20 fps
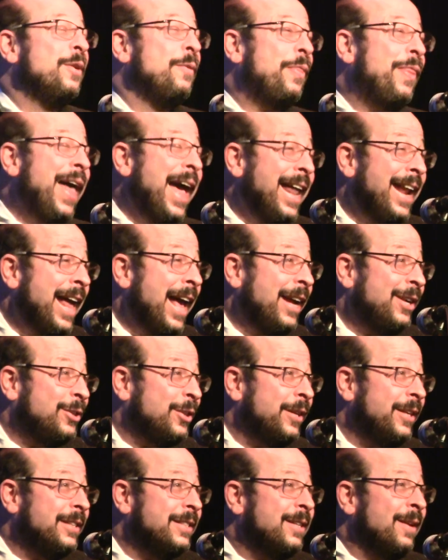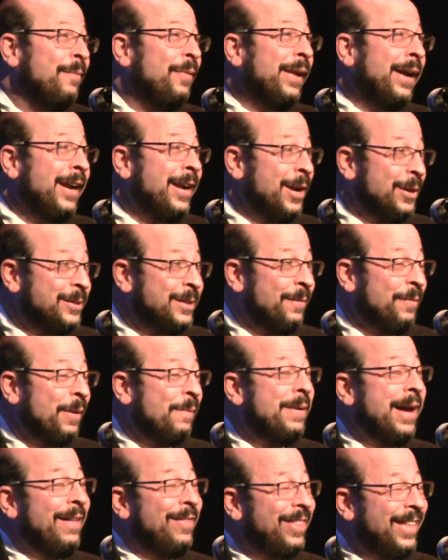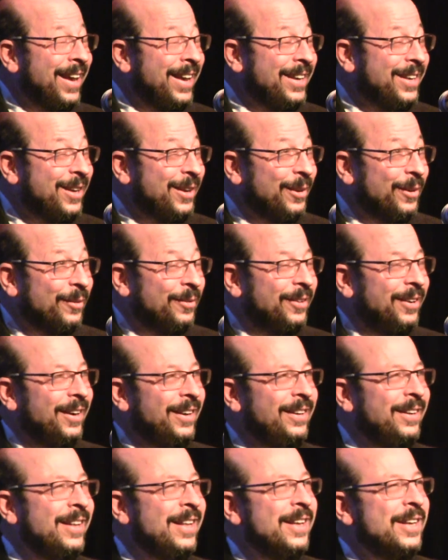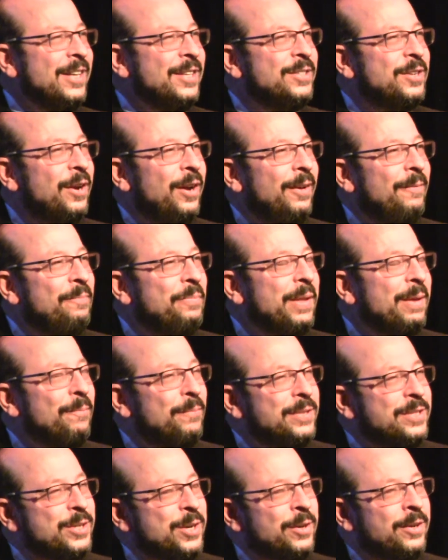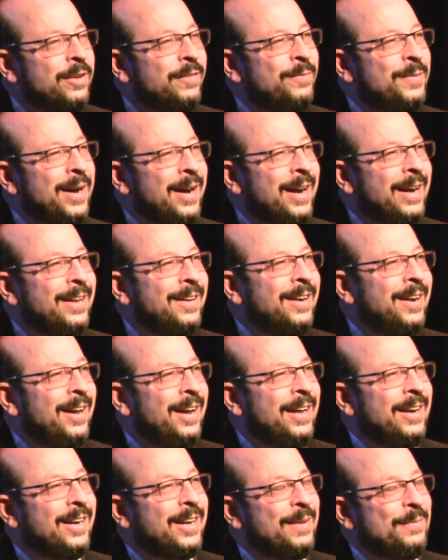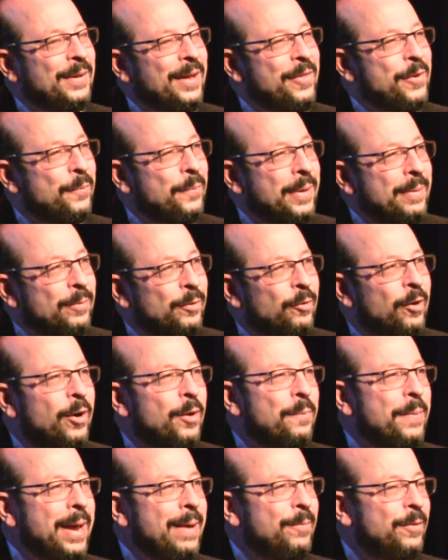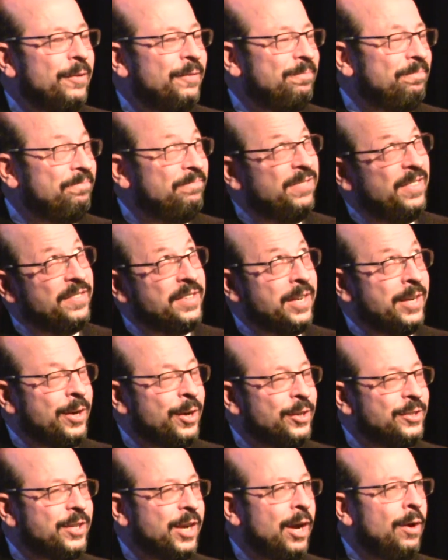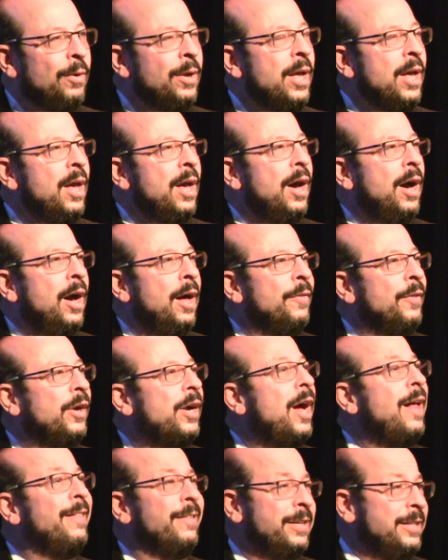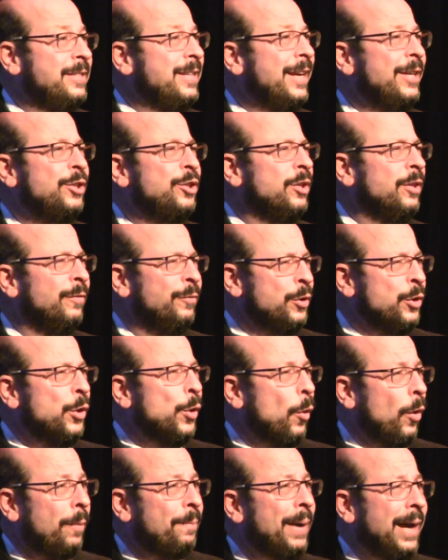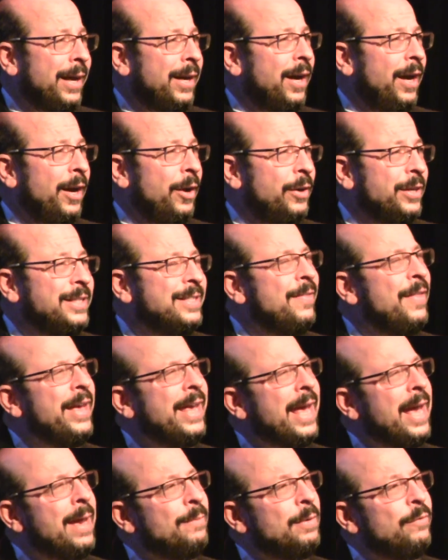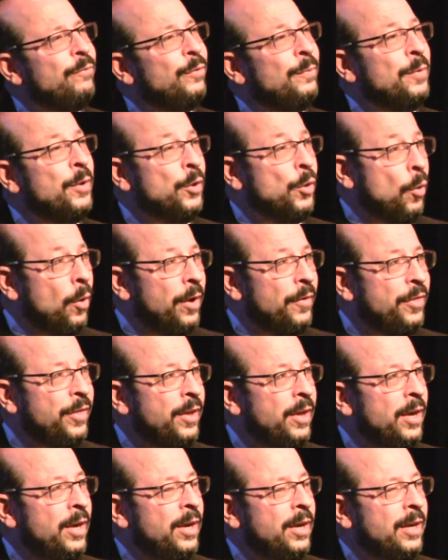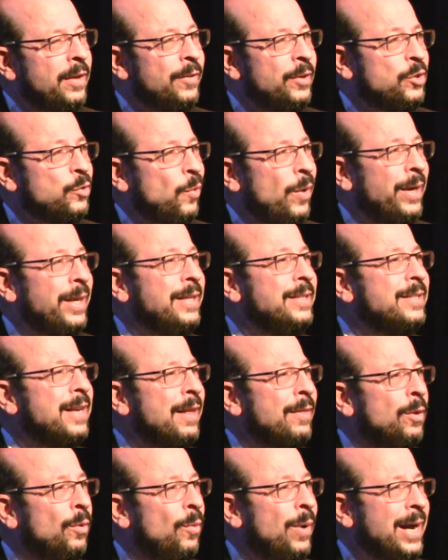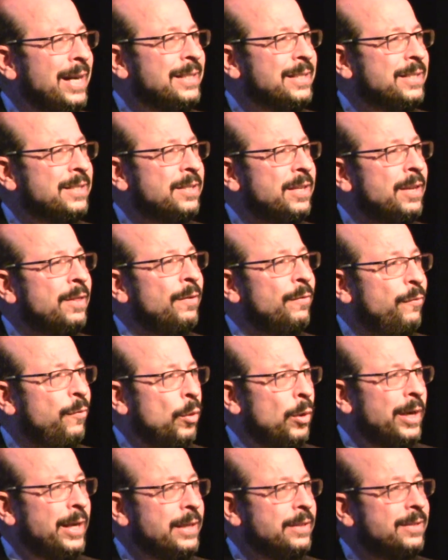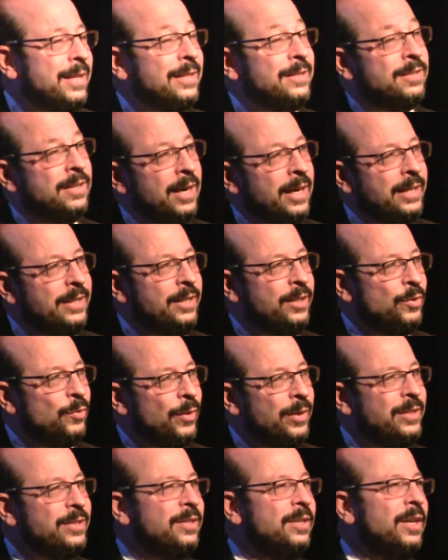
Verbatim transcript: so that actually is something I know something about. Thank you. Right, so a student of mine and I and a couple other people wrote a paper fifteen years ago on the colonization of New York by coyotes, and they came in from the north in the twenties and the west in the forties. That's the nineteen twenties